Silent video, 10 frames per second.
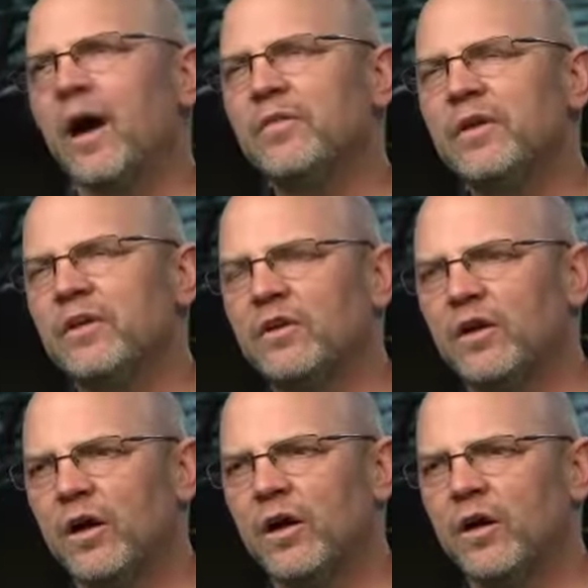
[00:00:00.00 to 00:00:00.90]
I think
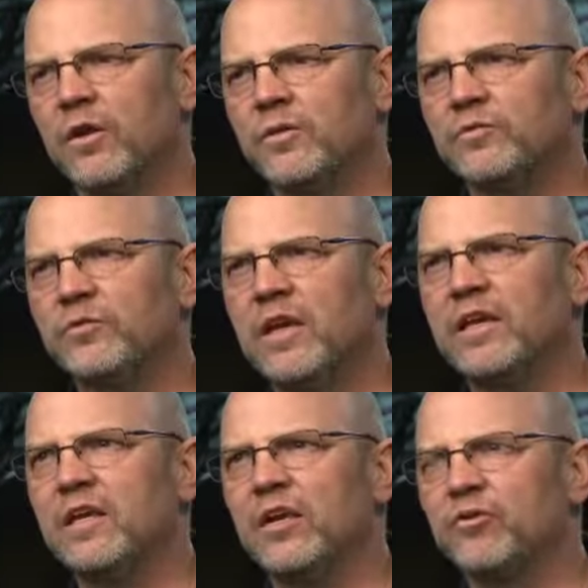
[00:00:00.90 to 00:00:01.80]
uh,
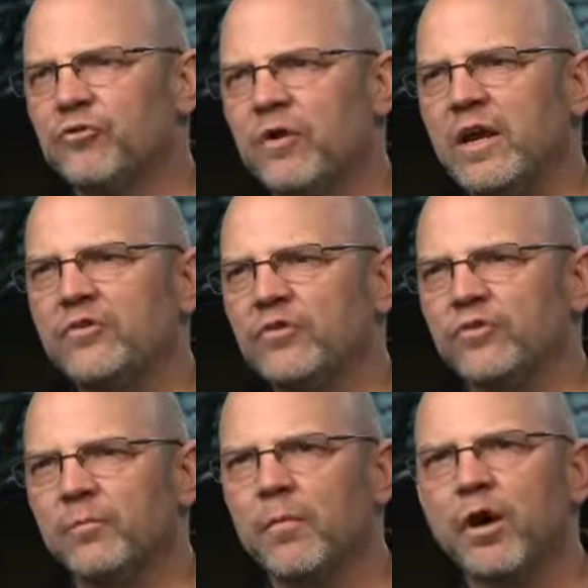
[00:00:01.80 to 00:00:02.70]
taking in trades
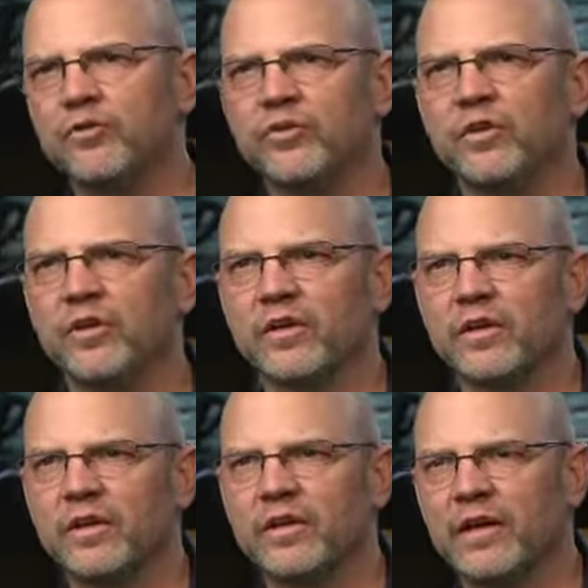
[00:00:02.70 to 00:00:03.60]
is a must in the,
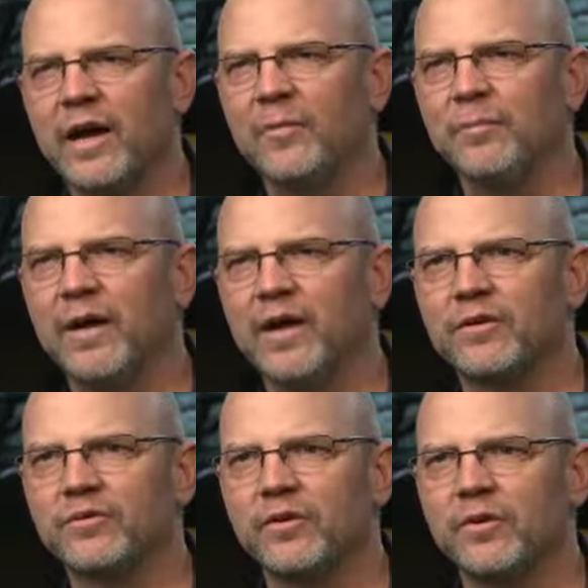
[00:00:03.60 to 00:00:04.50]
in the
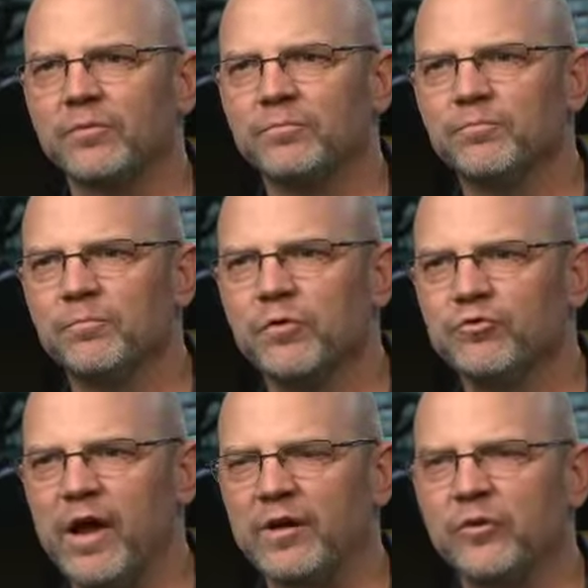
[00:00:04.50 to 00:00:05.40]
compact uh,
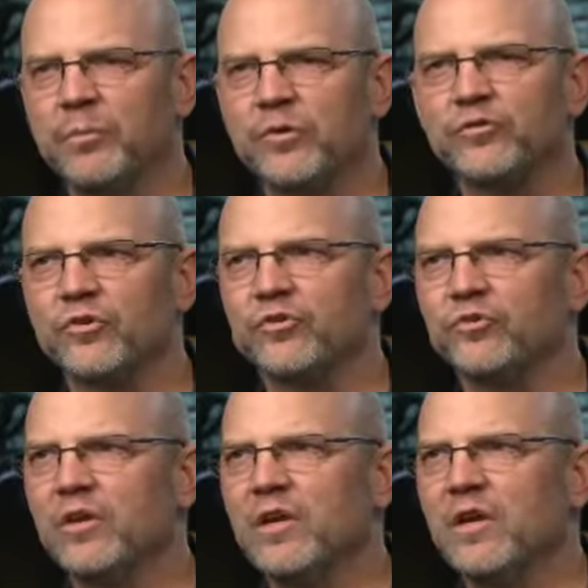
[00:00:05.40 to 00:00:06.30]
tractor
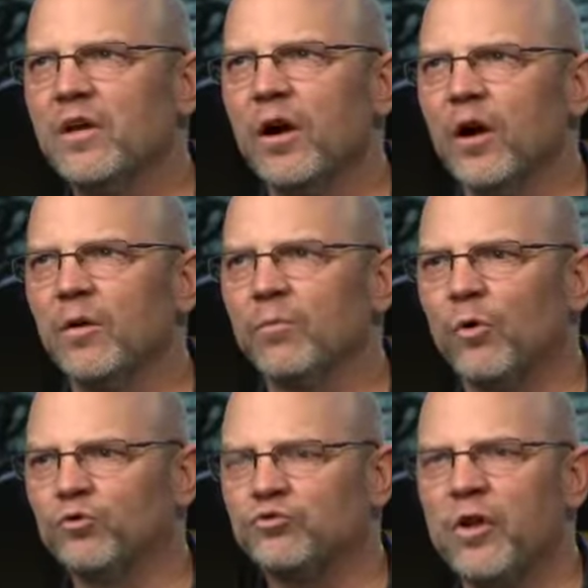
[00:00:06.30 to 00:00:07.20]
business. Uh,
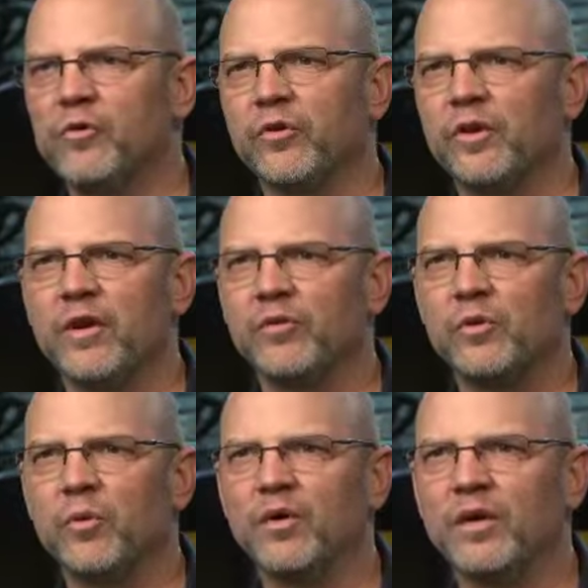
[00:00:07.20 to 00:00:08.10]
most generally,
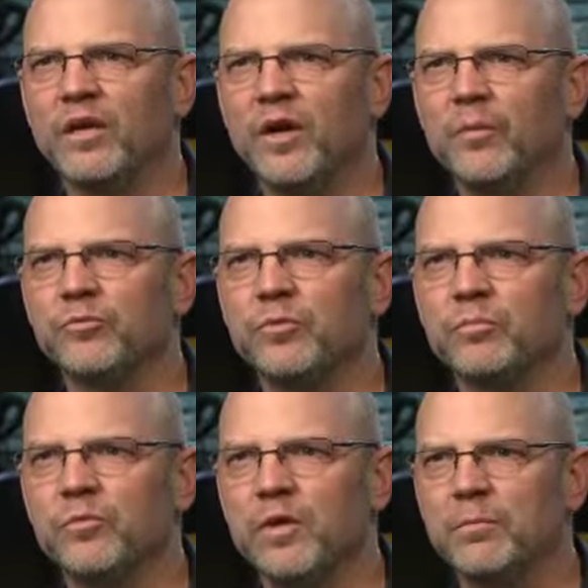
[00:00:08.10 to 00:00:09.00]
everyone that comes
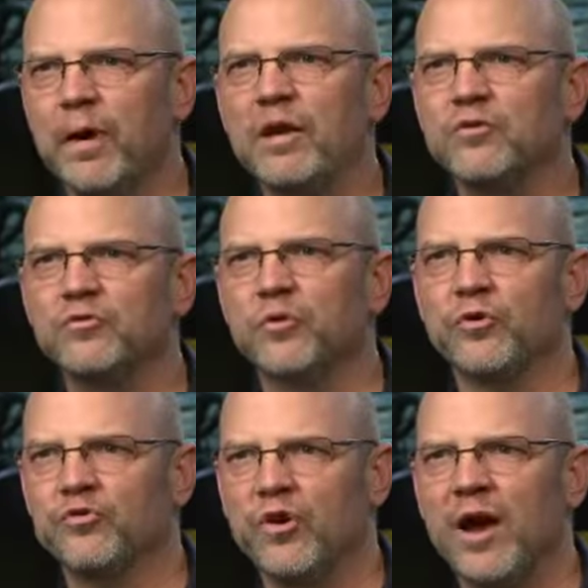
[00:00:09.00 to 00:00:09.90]
in, in my store
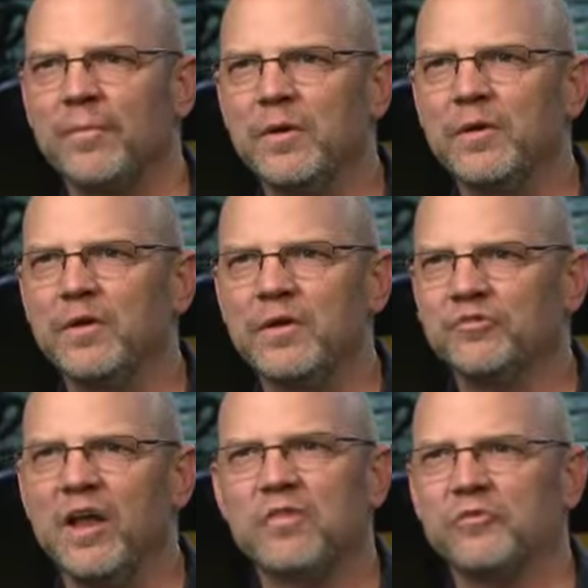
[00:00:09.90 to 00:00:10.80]
to shop,
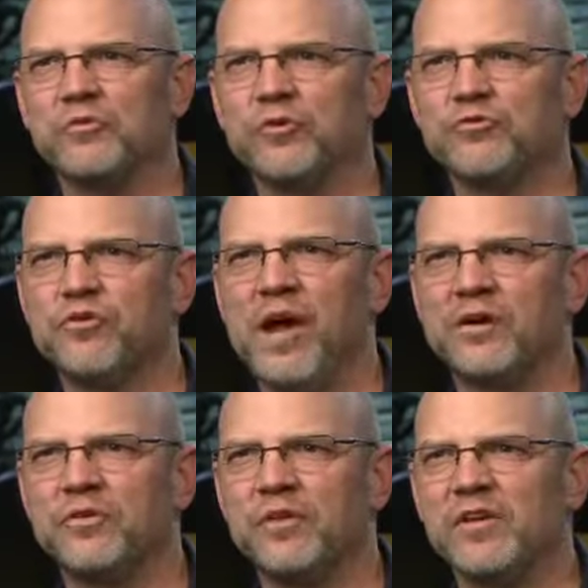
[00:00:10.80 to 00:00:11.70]
it's not the first
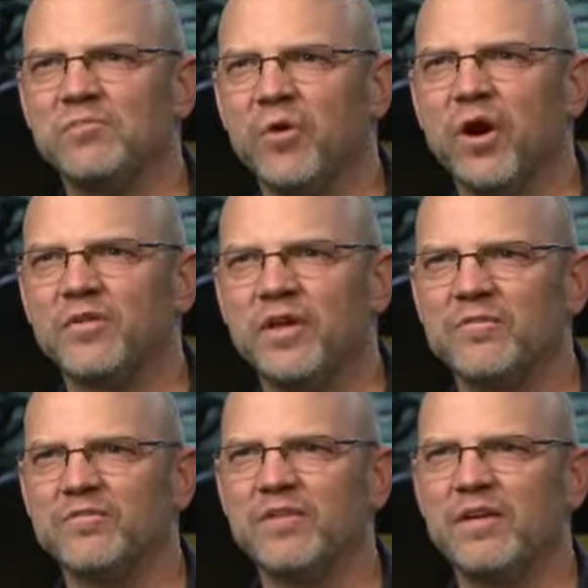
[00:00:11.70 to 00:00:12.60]
tractor they've bought.
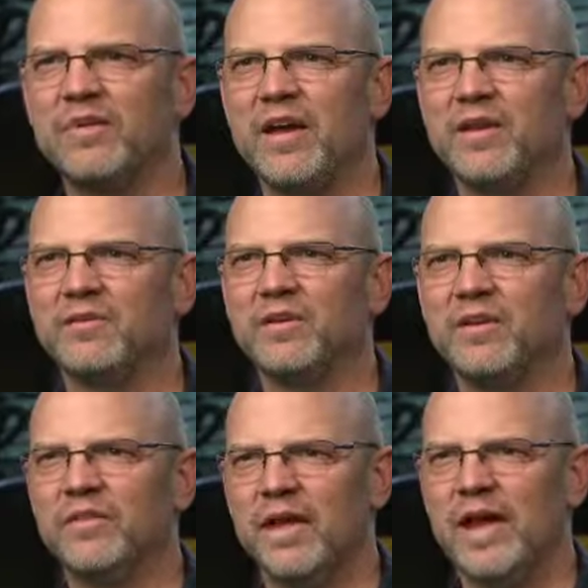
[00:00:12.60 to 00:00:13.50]
They've, they've had,
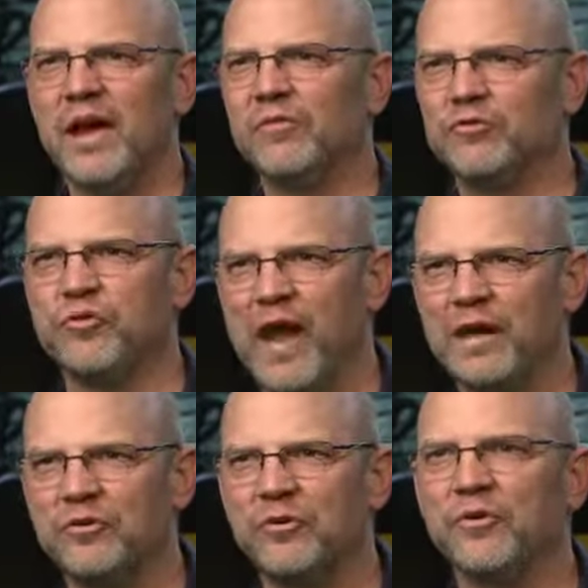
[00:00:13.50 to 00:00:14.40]
they have a
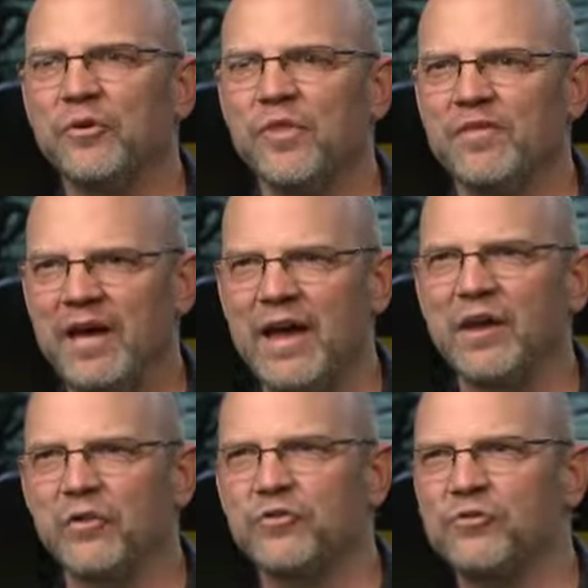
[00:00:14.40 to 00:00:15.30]
tractor or they've had
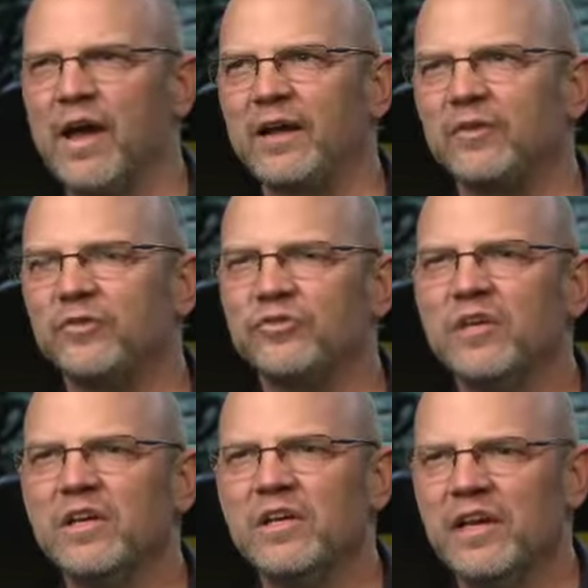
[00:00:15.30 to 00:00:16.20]
other tractors
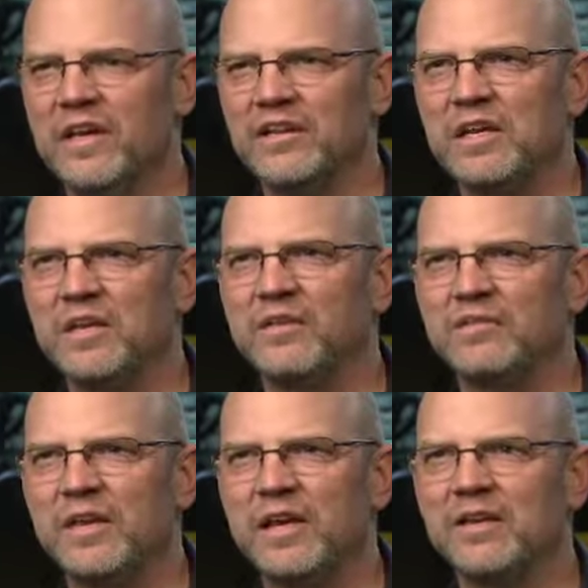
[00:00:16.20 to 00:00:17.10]
and they
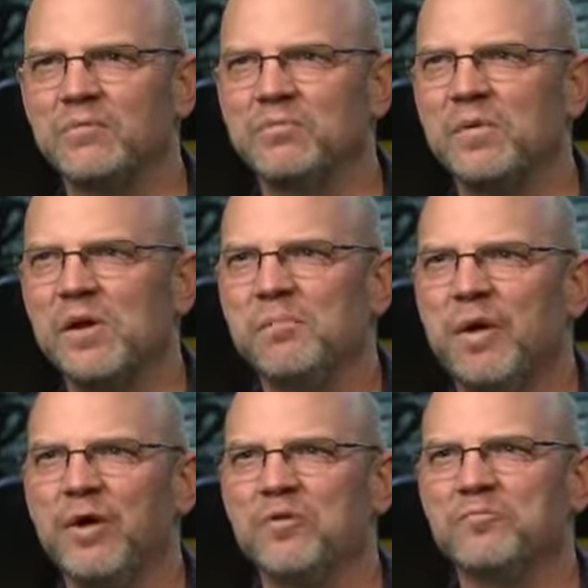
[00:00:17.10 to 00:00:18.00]
they
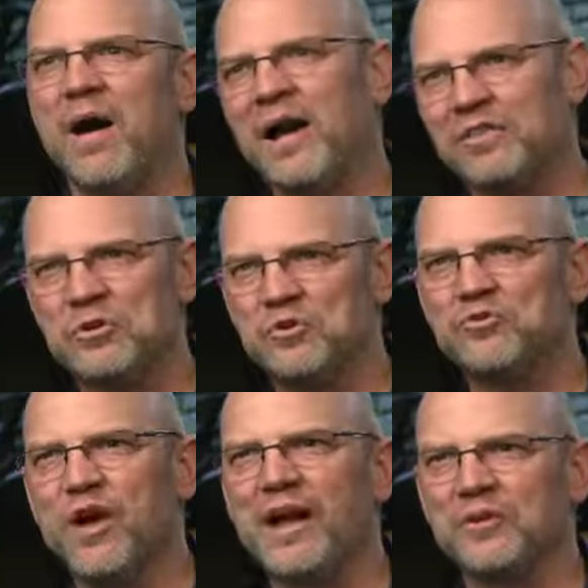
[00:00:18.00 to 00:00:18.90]
part of buying the new
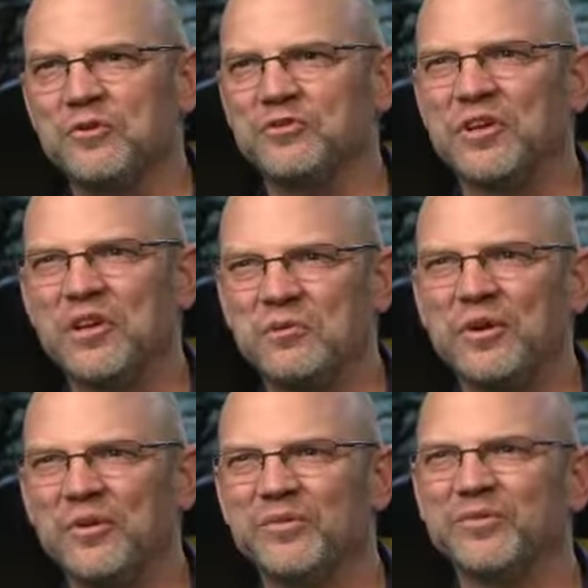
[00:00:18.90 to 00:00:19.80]
tractor is getting
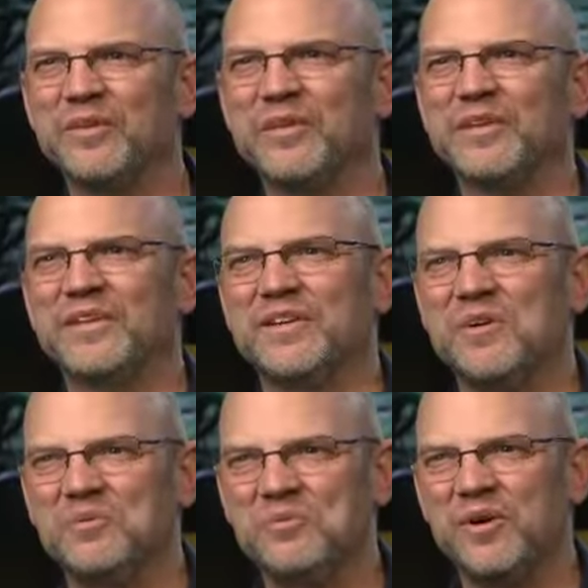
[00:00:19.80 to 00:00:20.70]
rid of
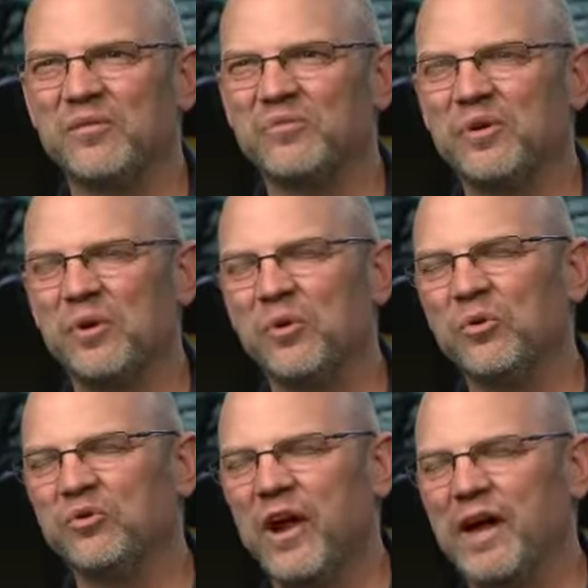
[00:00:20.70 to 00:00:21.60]
rid of the
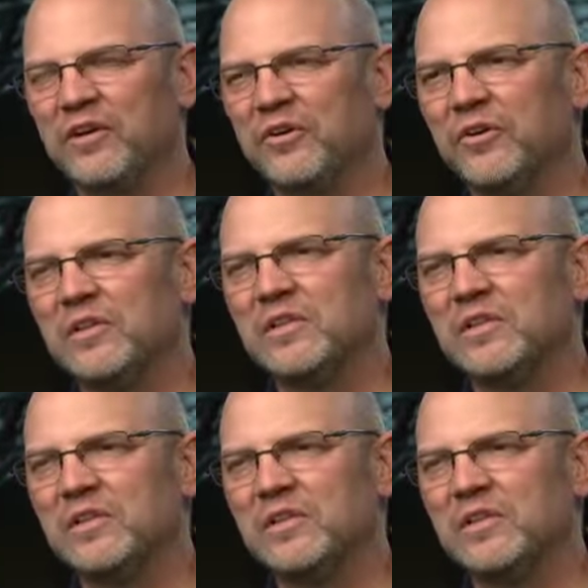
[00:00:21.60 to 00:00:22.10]
old tractor.